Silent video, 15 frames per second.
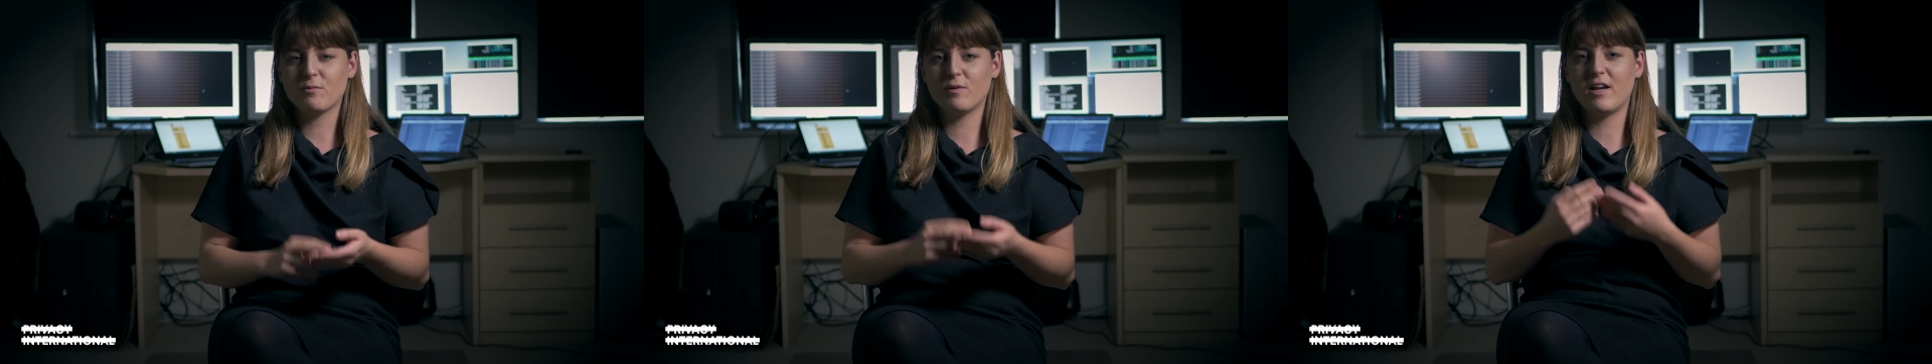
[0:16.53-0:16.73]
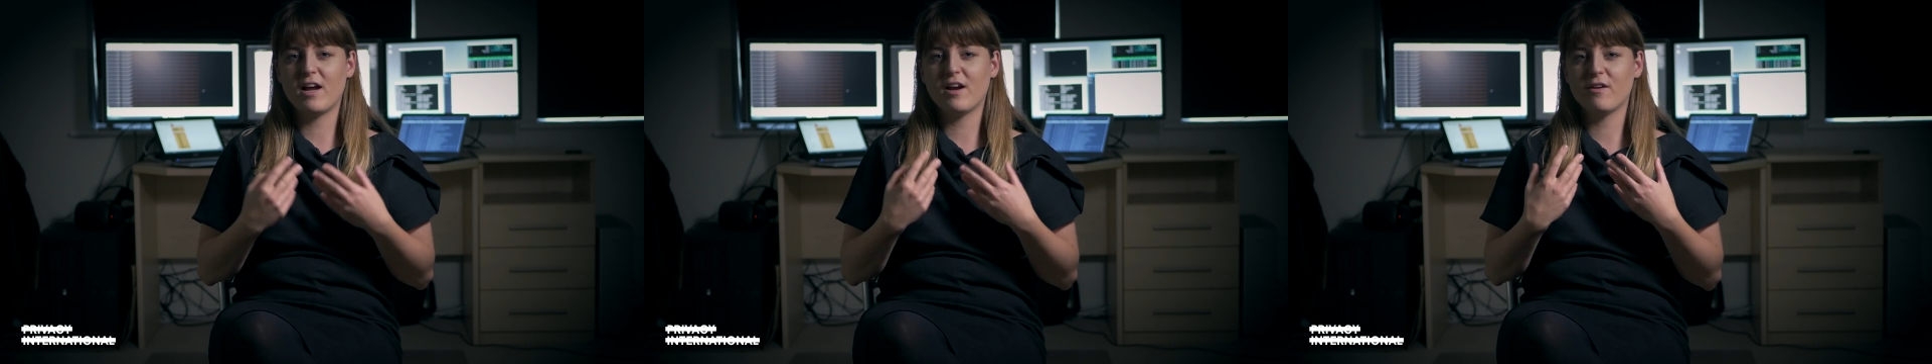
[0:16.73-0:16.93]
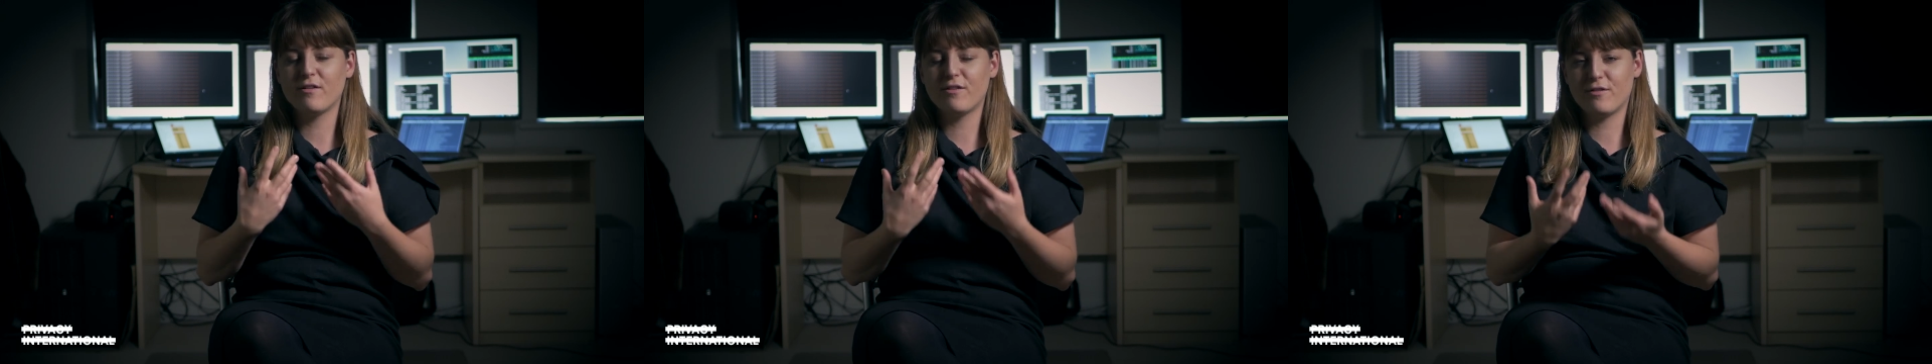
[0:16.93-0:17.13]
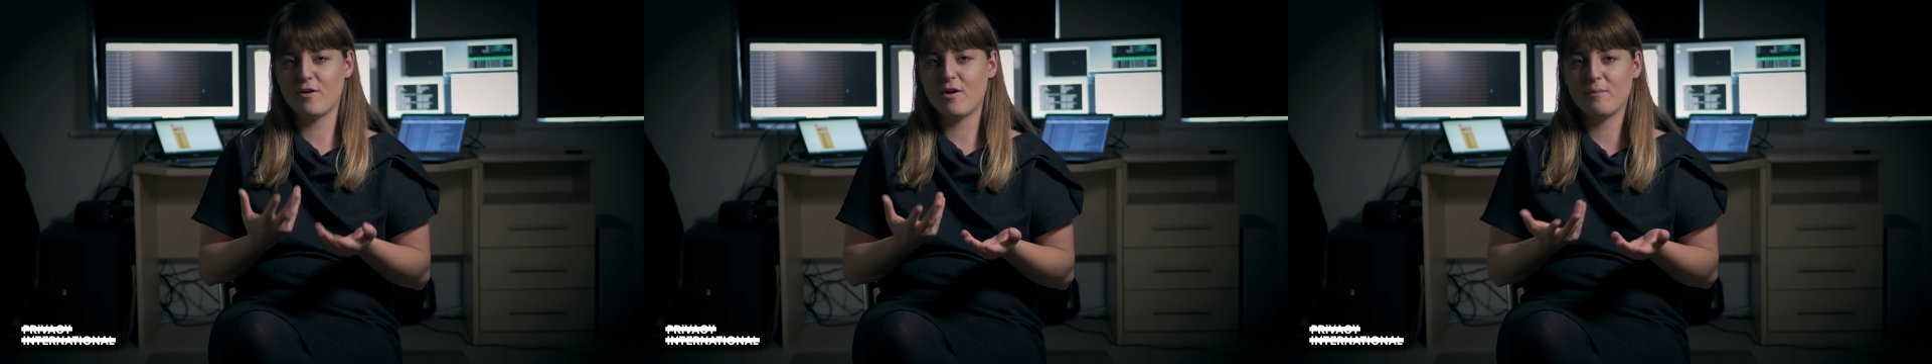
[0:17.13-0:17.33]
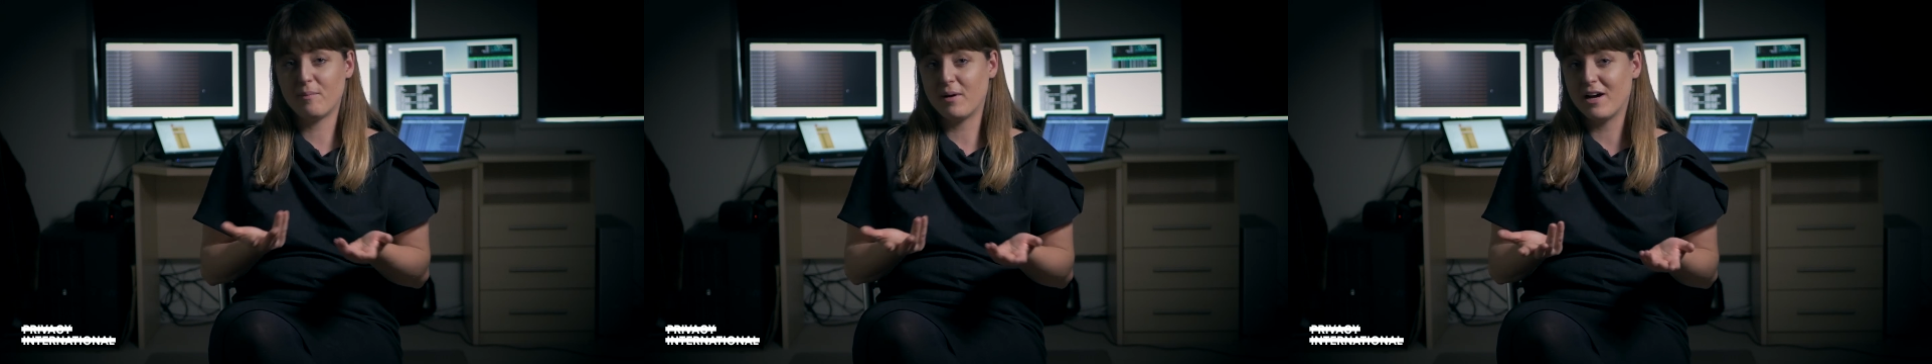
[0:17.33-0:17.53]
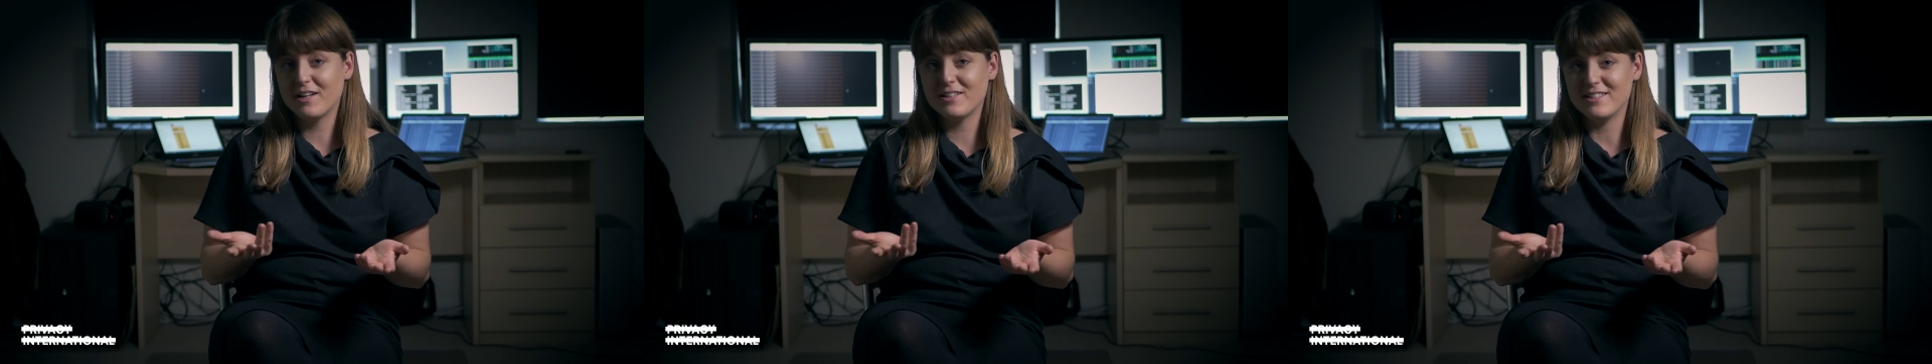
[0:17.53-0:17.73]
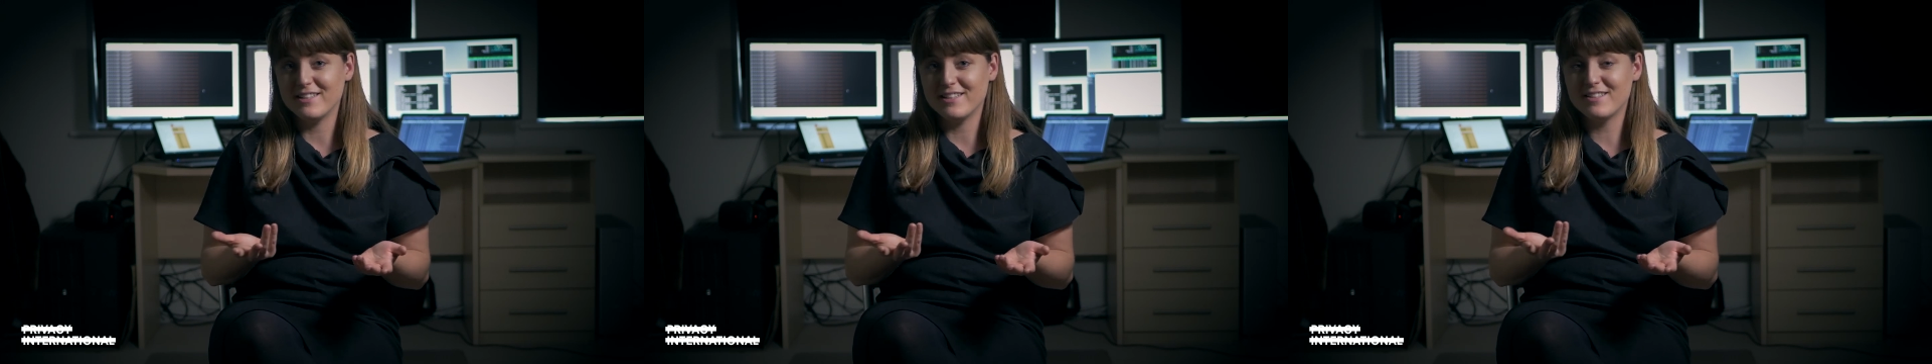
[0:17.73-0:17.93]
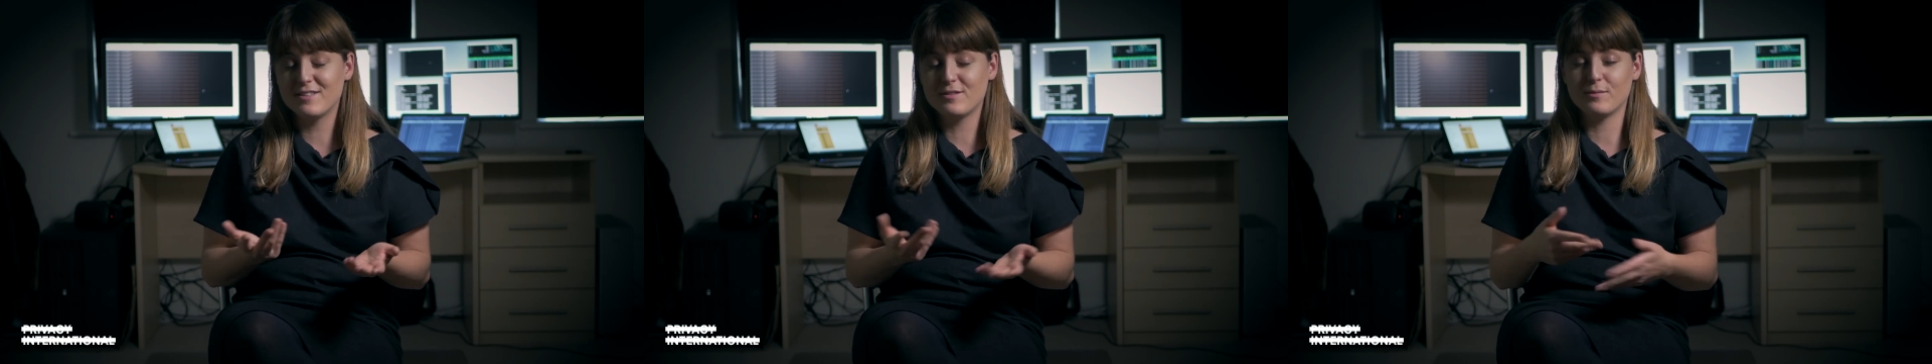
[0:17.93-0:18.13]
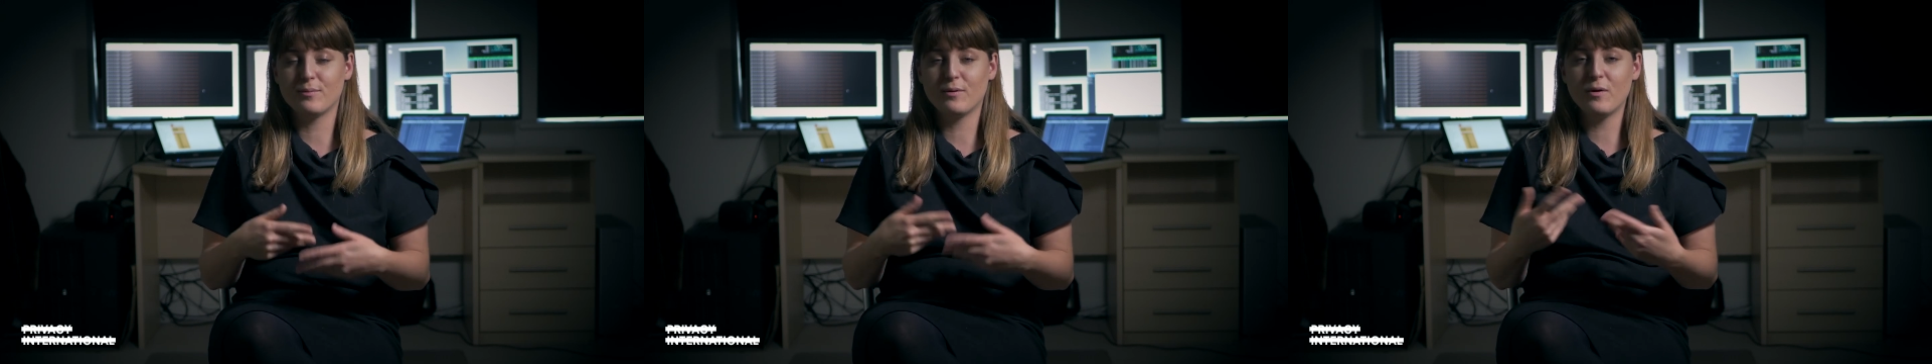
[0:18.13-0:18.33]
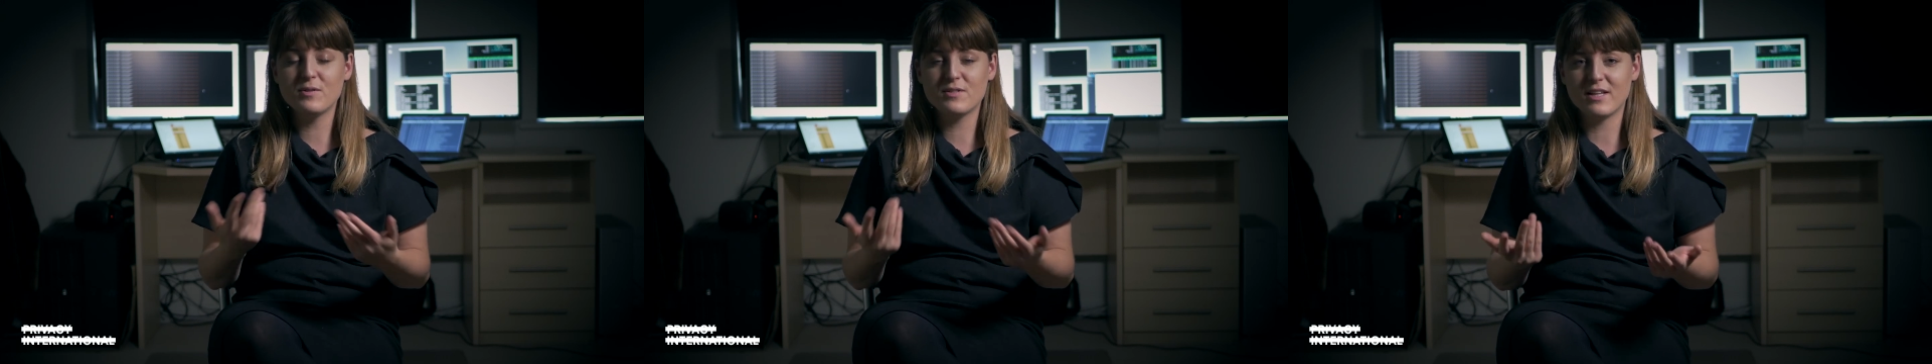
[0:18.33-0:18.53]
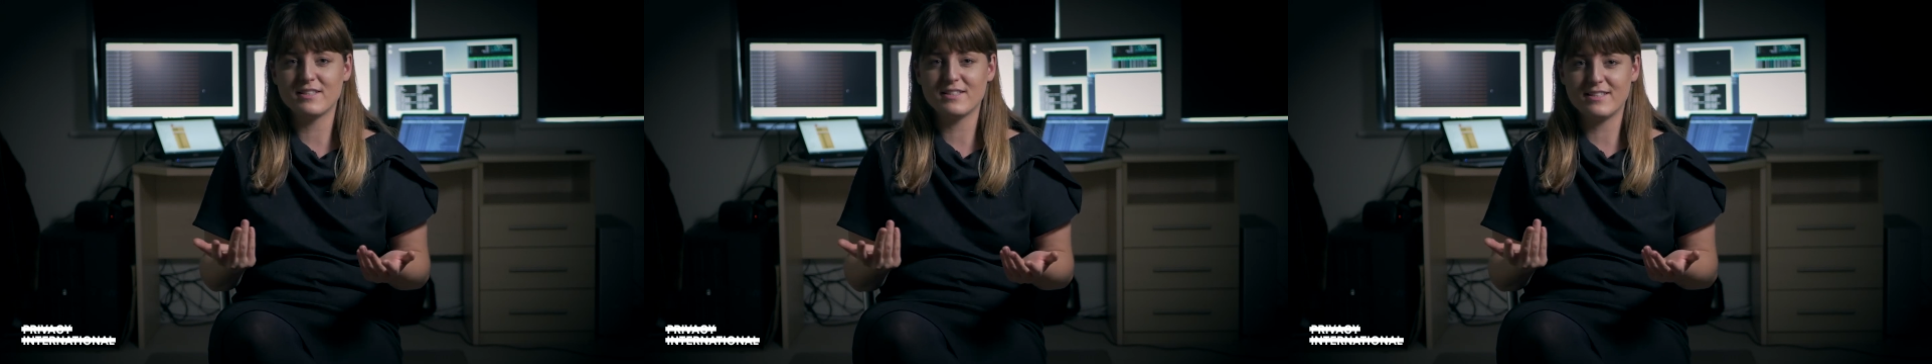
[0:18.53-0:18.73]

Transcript: rely on third parties to process